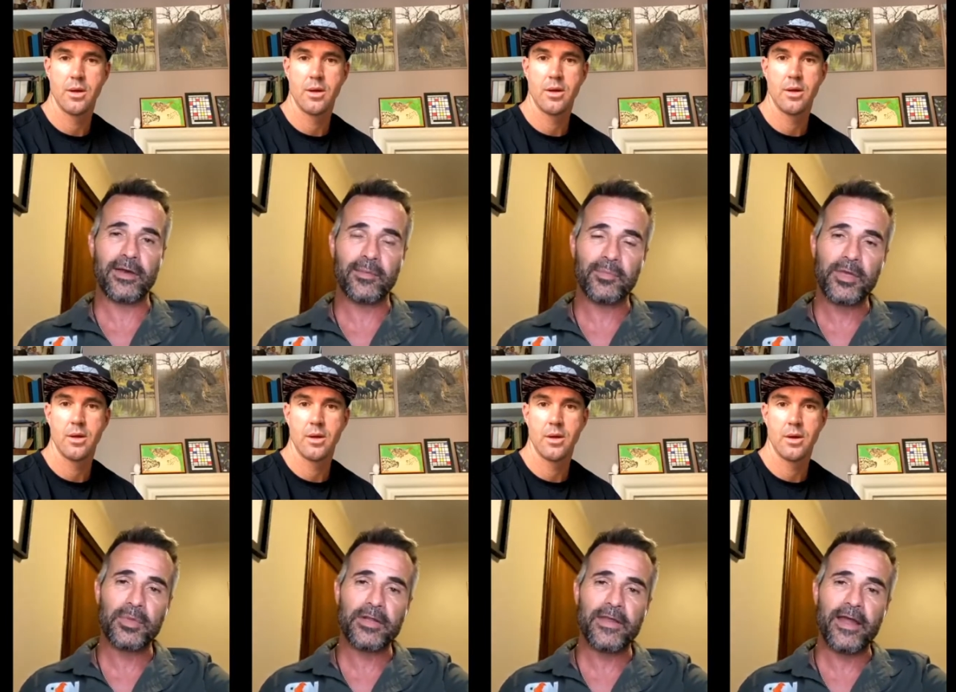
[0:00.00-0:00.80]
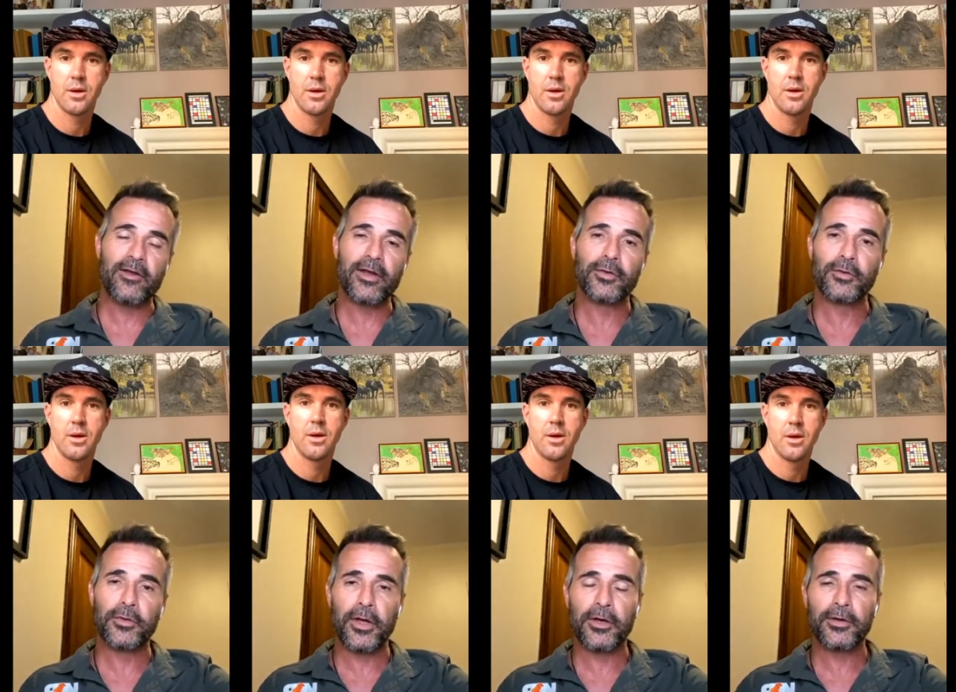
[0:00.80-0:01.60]
Speaker 1: people in the area who
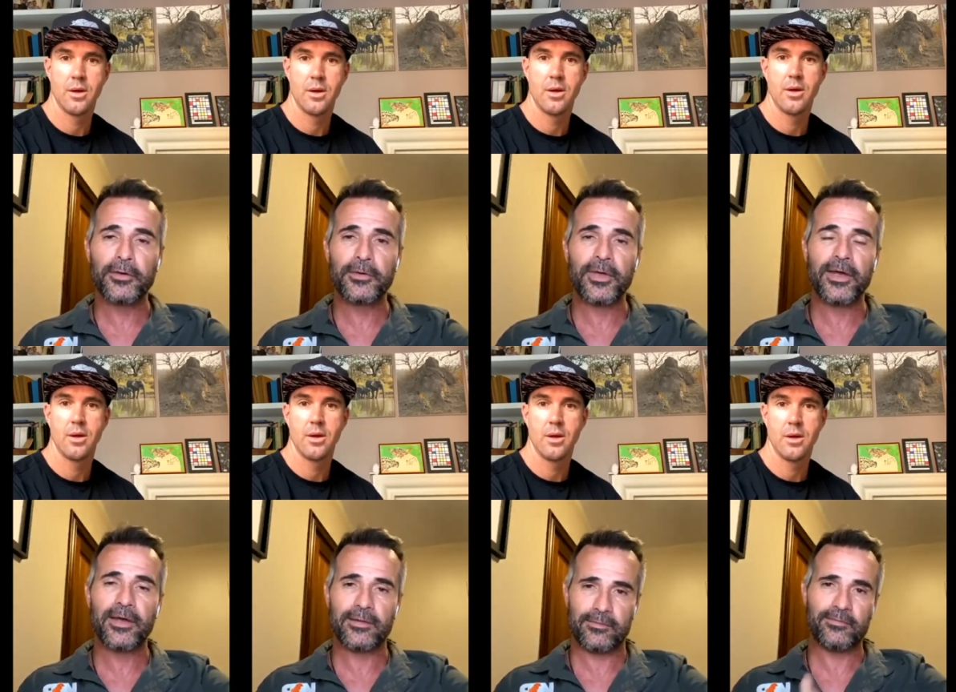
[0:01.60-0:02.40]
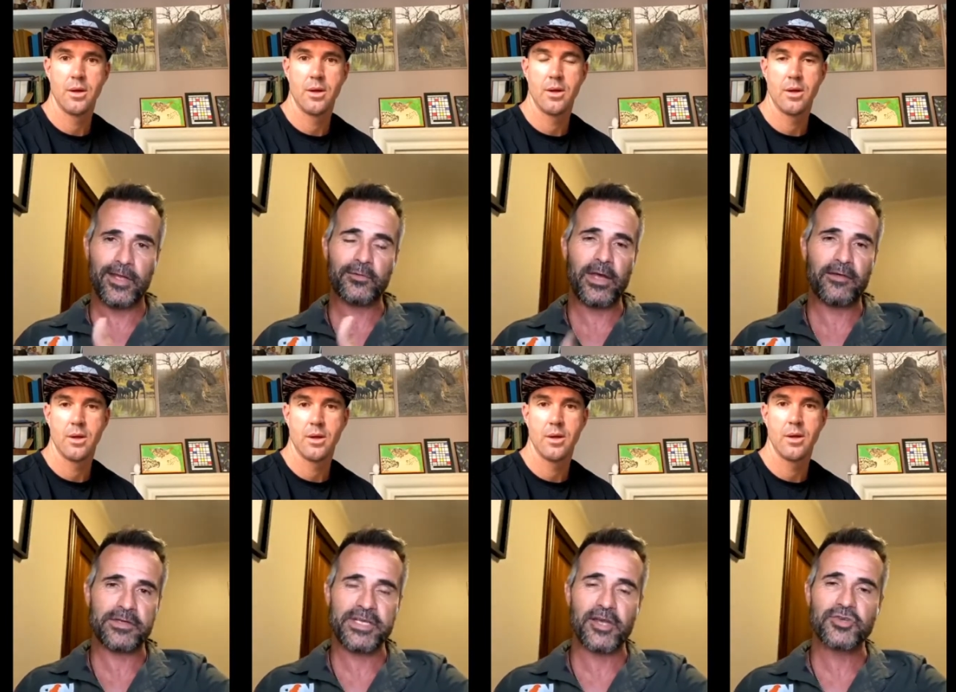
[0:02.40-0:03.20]
know uh, that we have a
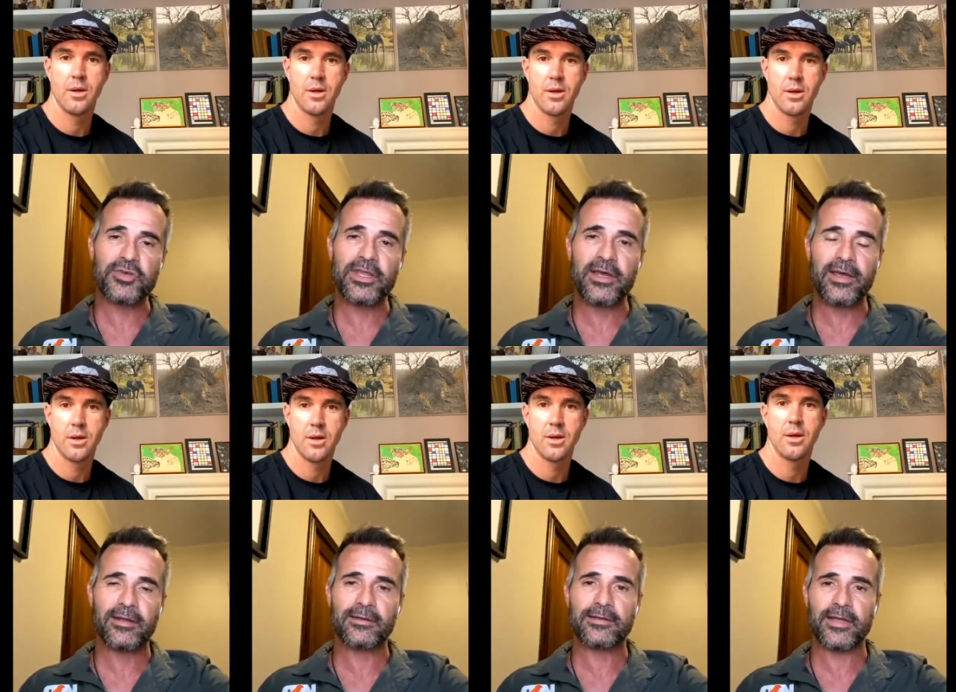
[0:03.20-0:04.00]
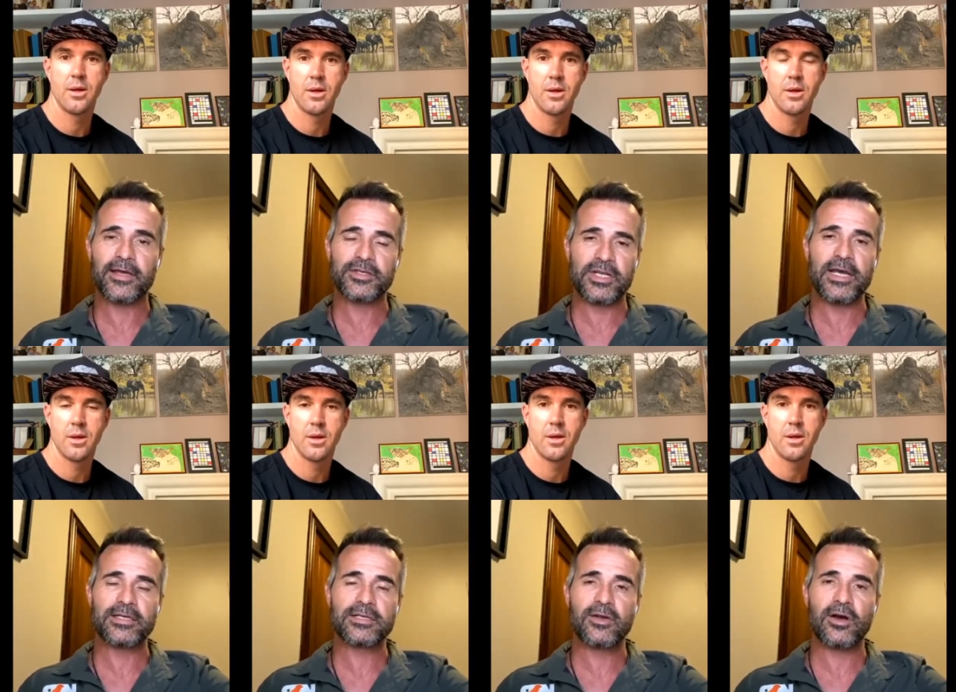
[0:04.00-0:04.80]
sanctuary there, and they donate
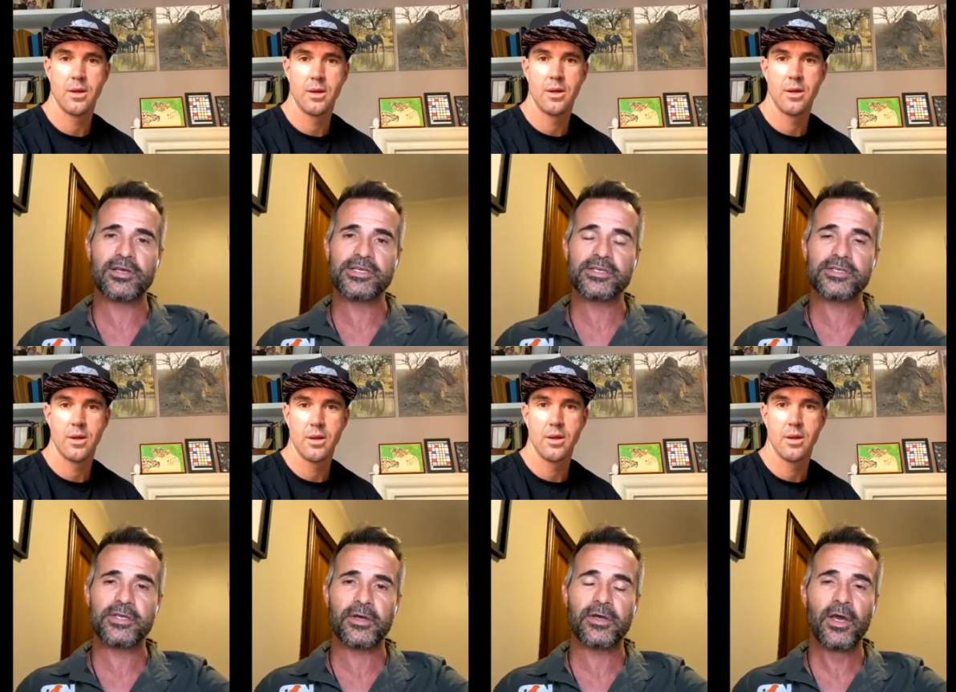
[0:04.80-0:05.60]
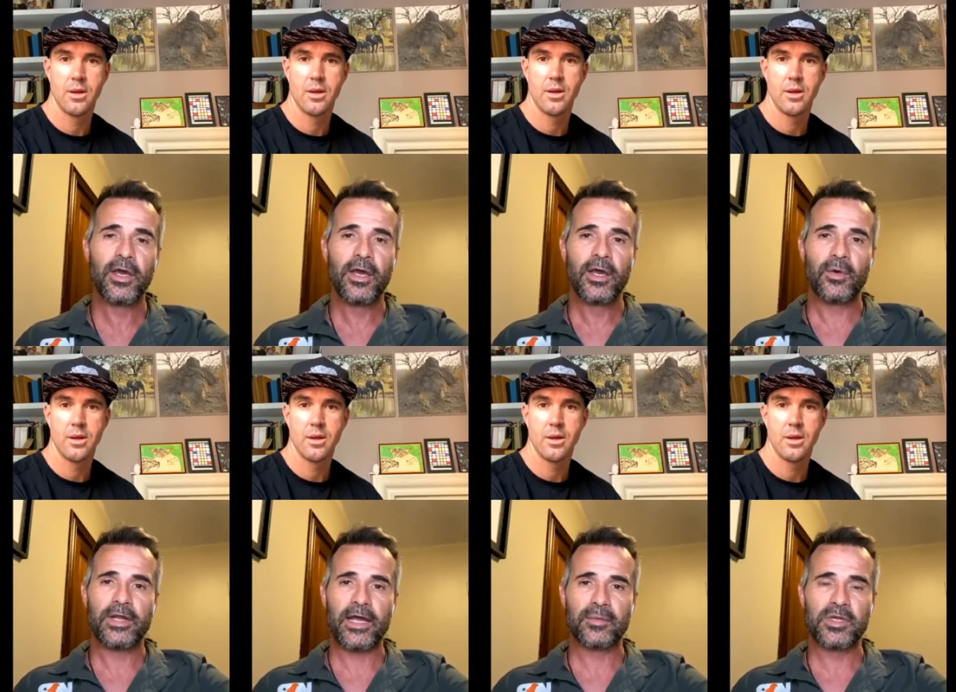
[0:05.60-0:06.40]
carcasses. So when
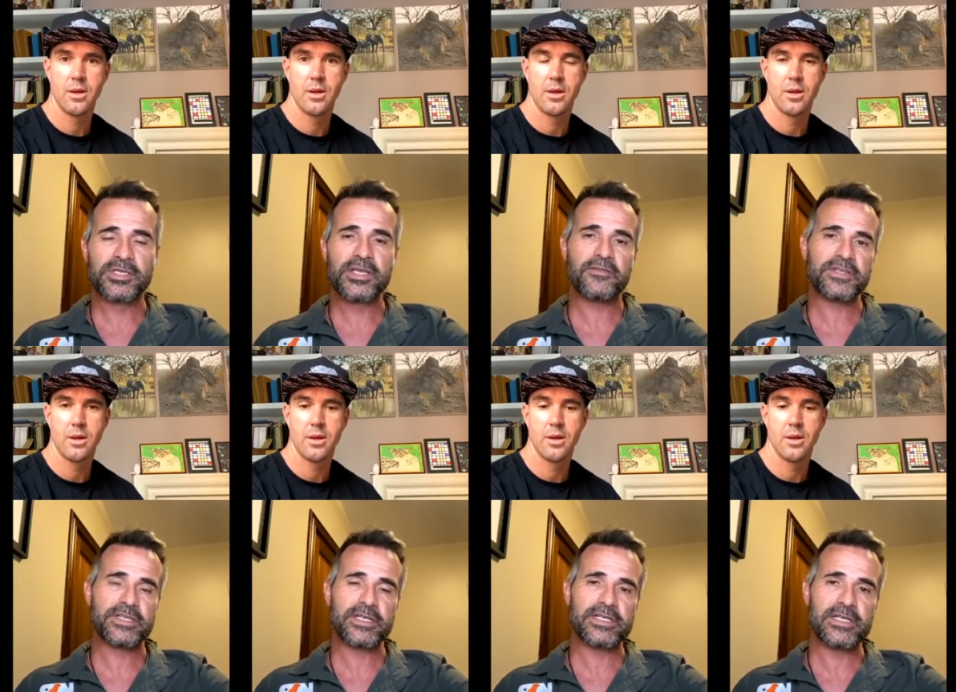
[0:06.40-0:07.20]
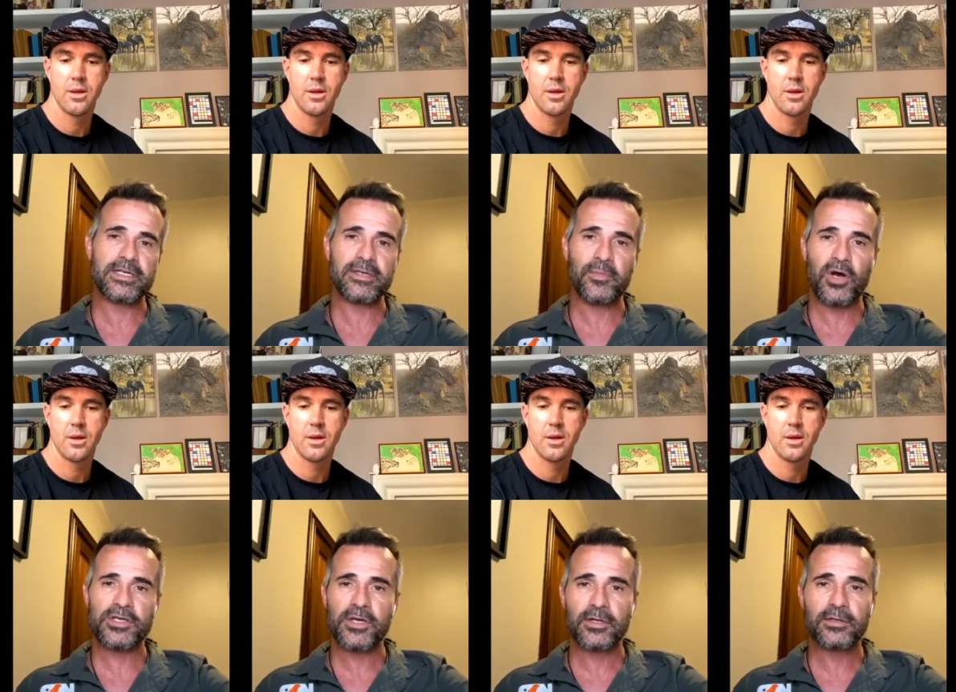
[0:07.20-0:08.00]
animals in the vicinity pass
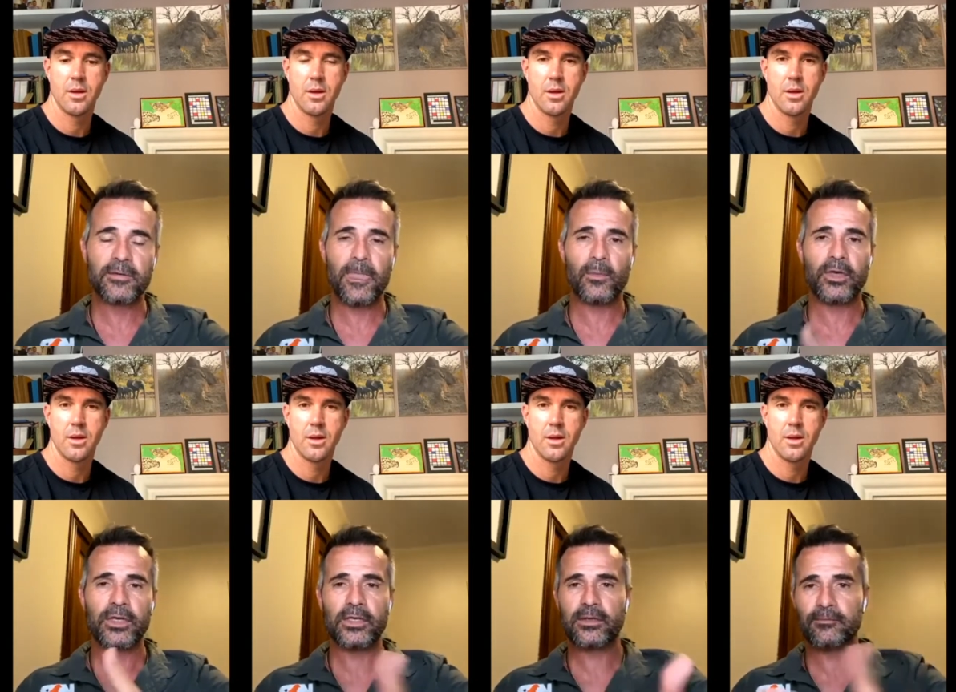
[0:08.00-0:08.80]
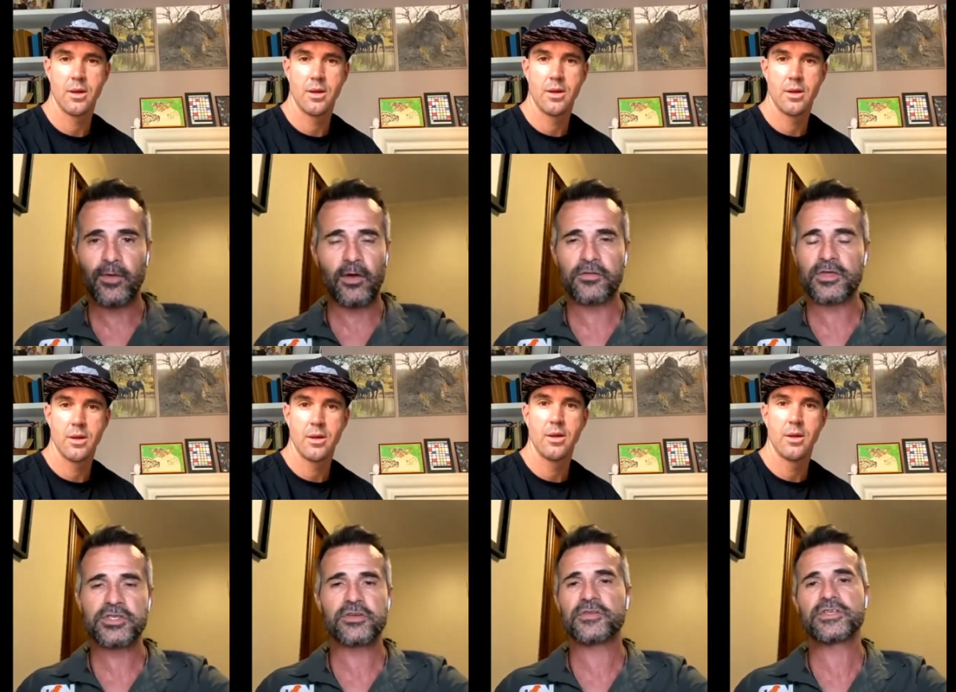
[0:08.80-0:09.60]
on, we offer the
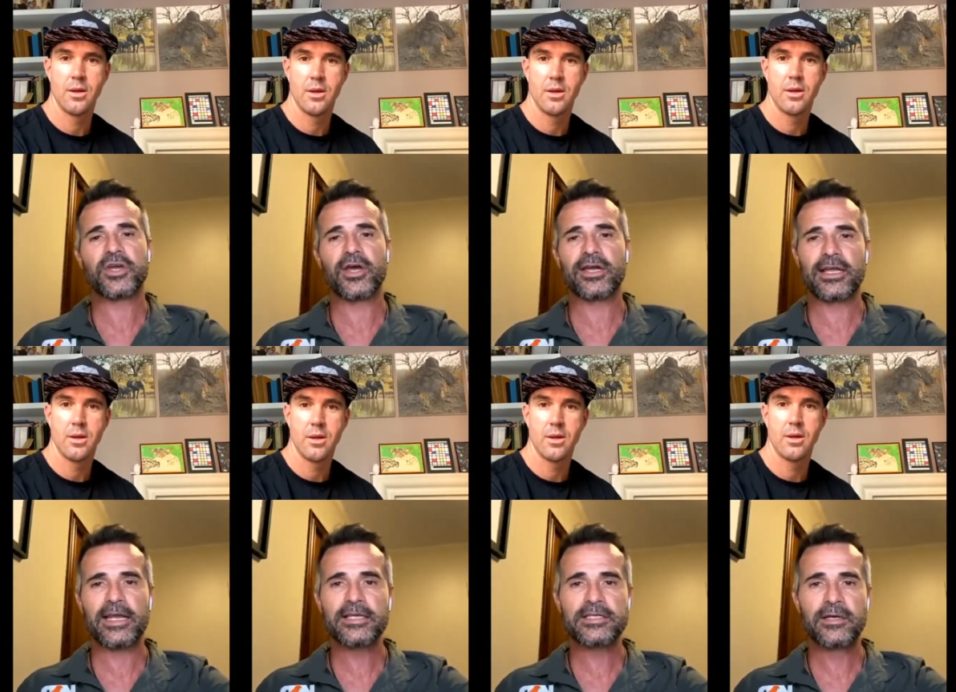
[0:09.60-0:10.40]
service to go and collect